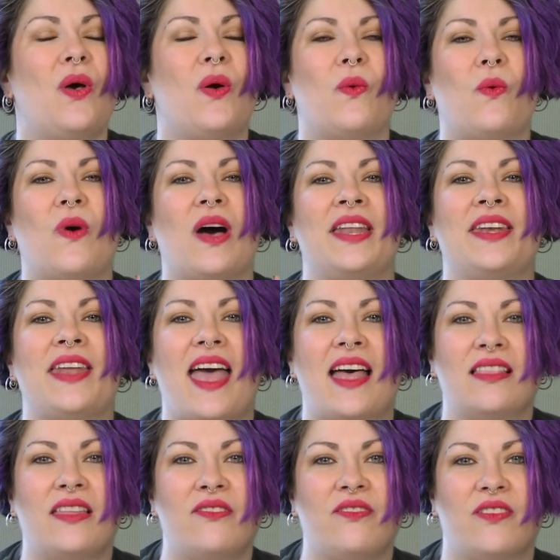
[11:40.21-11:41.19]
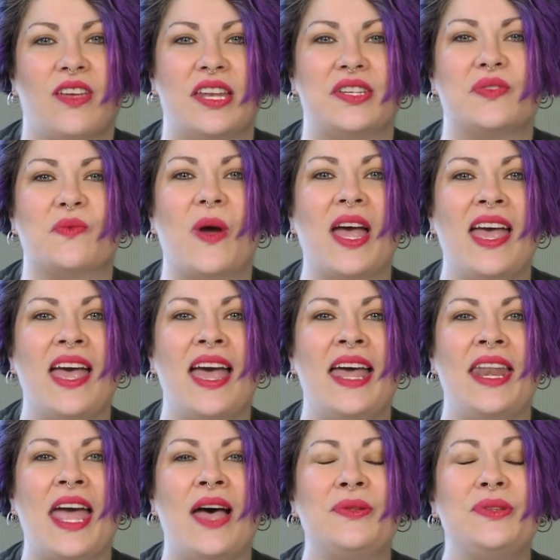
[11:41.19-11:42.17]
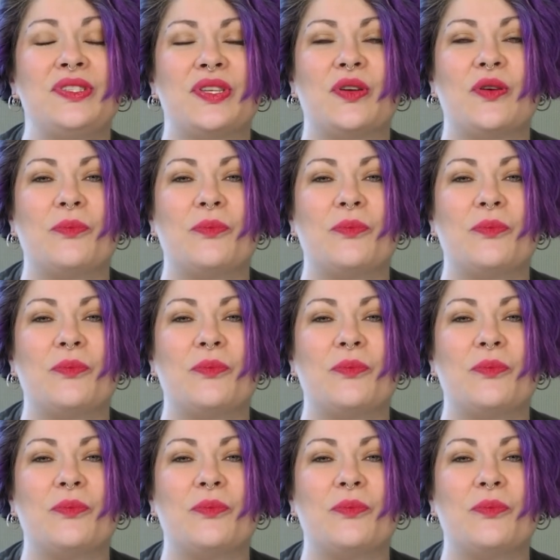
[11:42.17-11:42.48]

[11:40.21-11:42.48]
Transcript: One elephant went out to